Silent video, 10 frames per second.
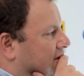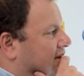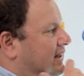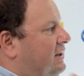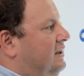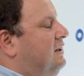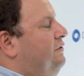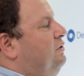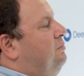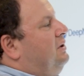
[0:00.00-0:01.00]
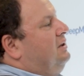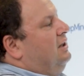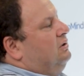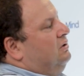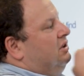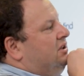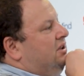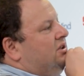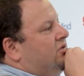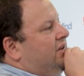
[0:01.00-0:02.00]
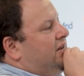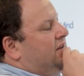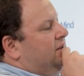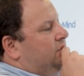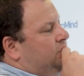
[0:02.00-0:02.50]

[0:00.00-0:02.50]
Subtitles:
Okay, he have to protect on the 6th rank.